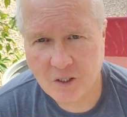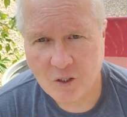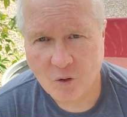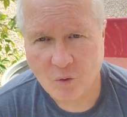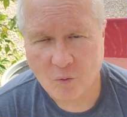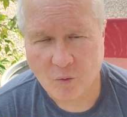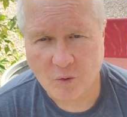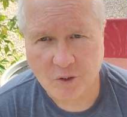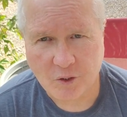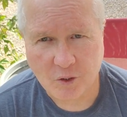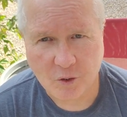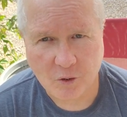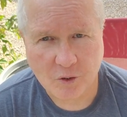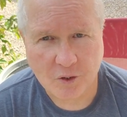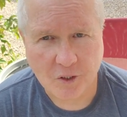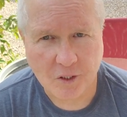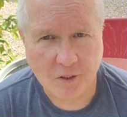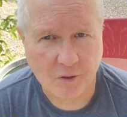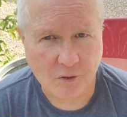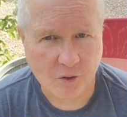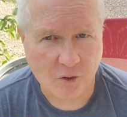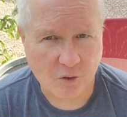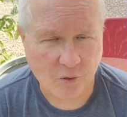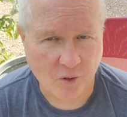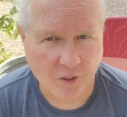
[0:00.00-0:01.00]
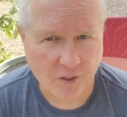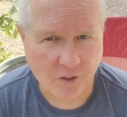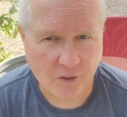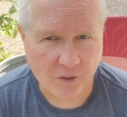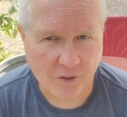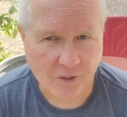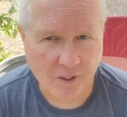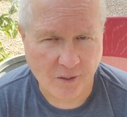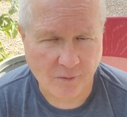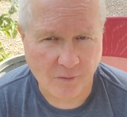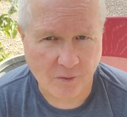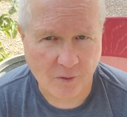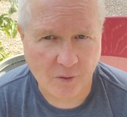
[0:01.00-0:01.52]
reducing the stress
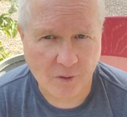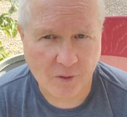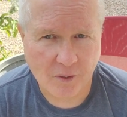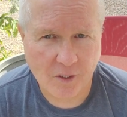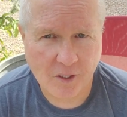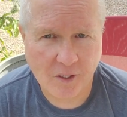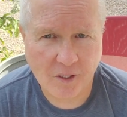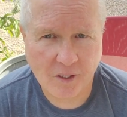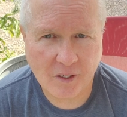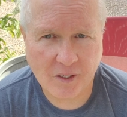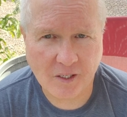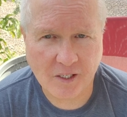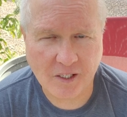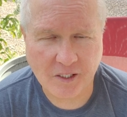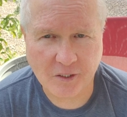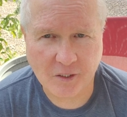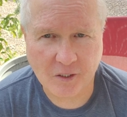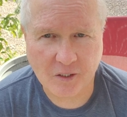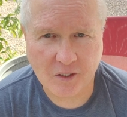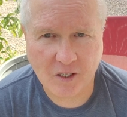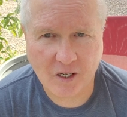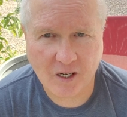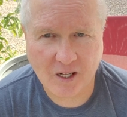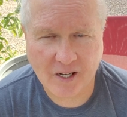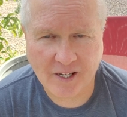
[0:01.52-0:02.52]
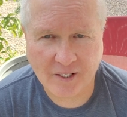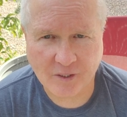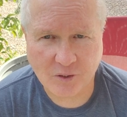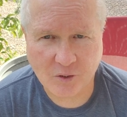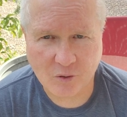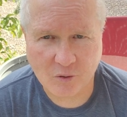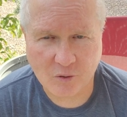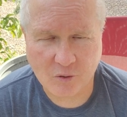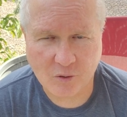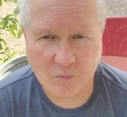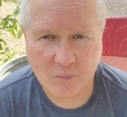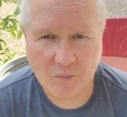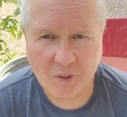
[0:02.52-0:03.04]
level in the
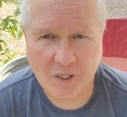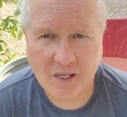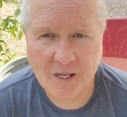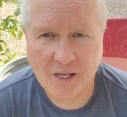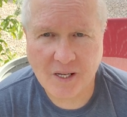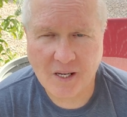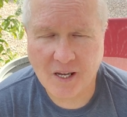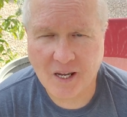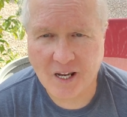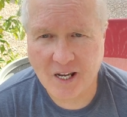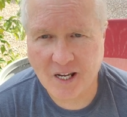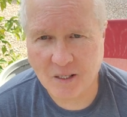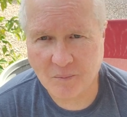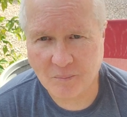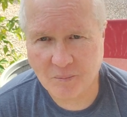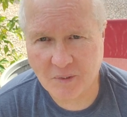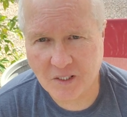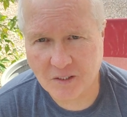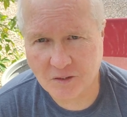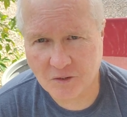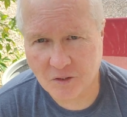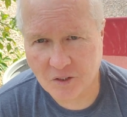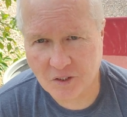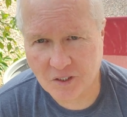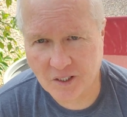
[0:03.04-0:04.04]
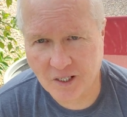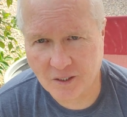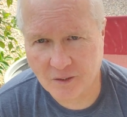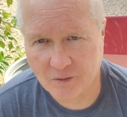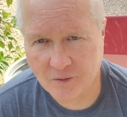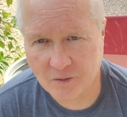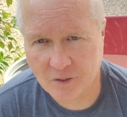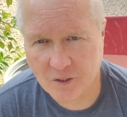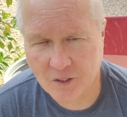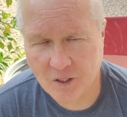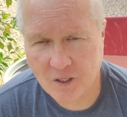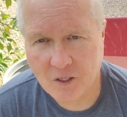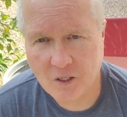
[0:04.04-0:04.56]
classroom, ambient
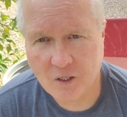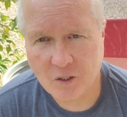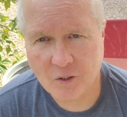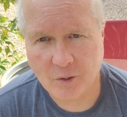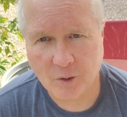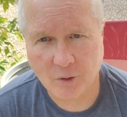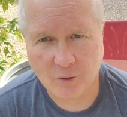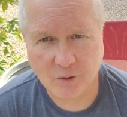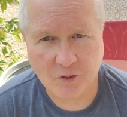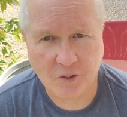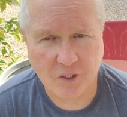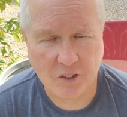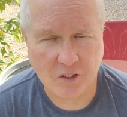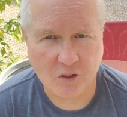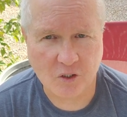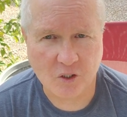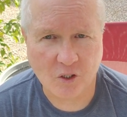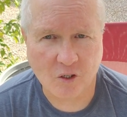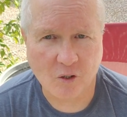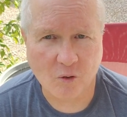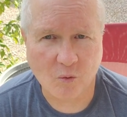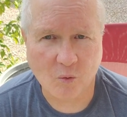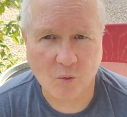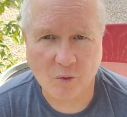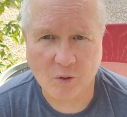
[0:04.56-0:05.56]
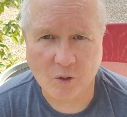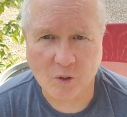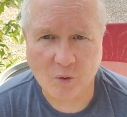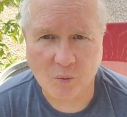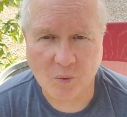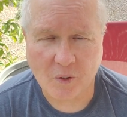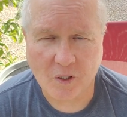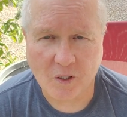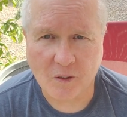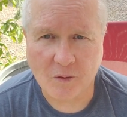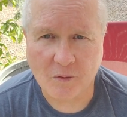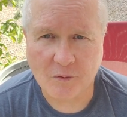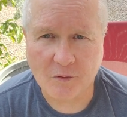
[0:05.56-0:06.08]
sound, those things all worked
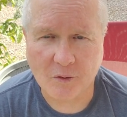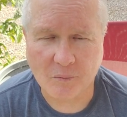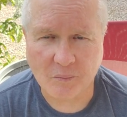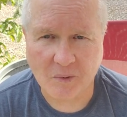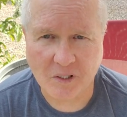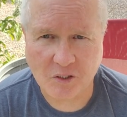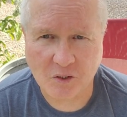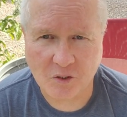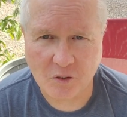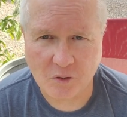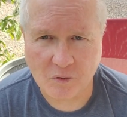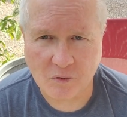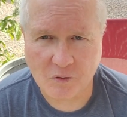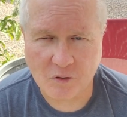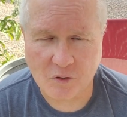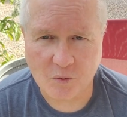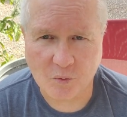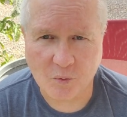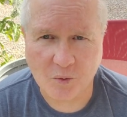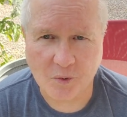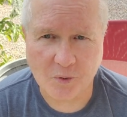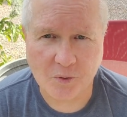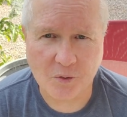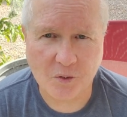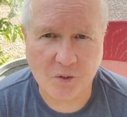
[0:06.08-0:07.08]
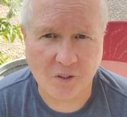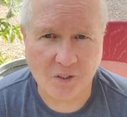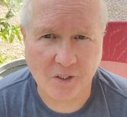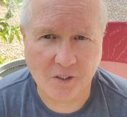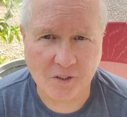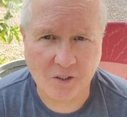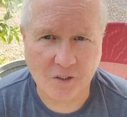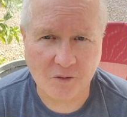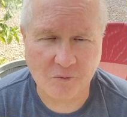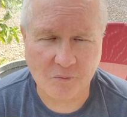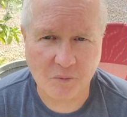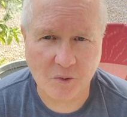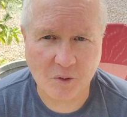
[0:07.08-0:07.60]
well for my students with
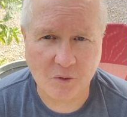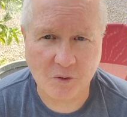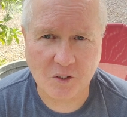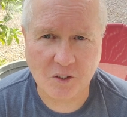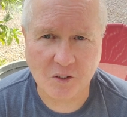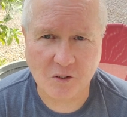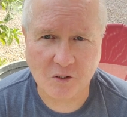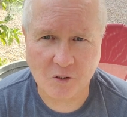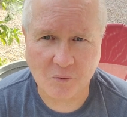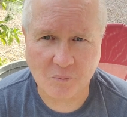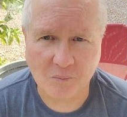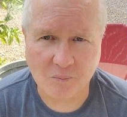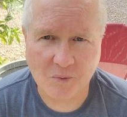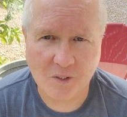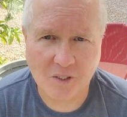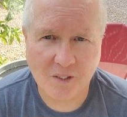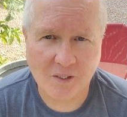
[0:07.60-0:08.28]
selective mutism.